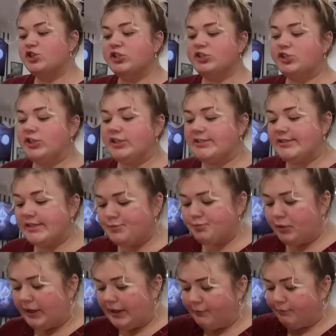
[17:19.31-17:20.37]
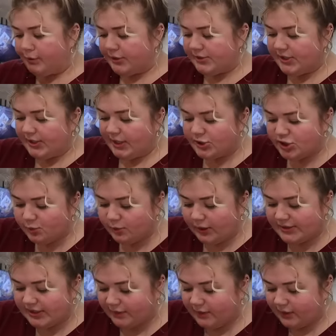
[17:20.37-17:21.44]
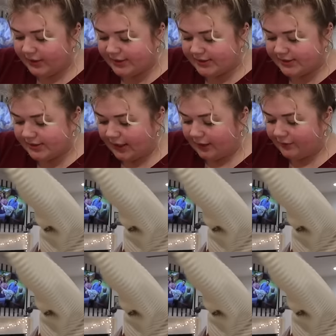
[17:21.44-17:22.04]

She's just as pretty in person as she was on the listing